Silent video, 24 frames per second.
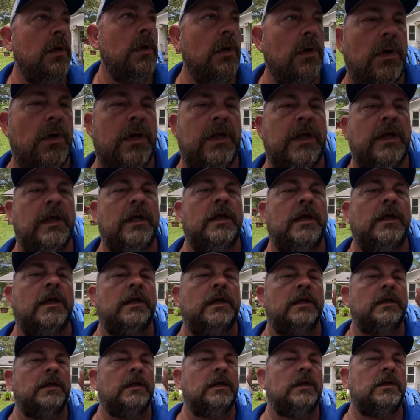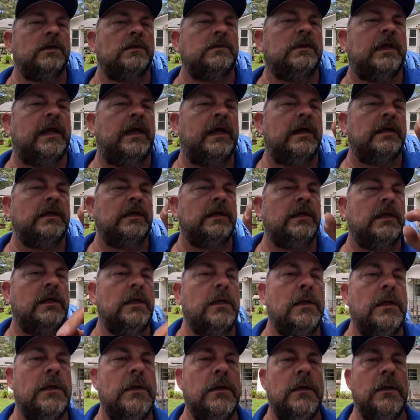gonna go ahead and do that,
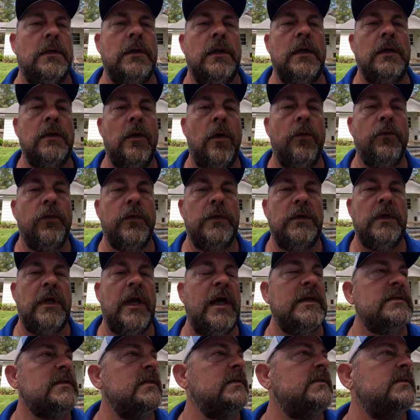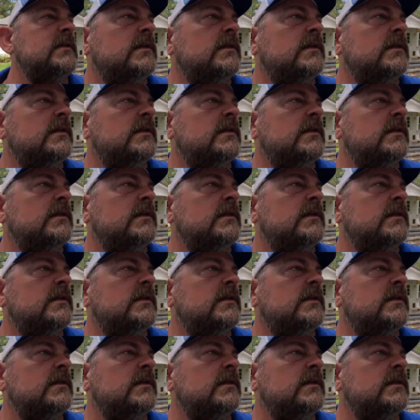and hopefully you guys can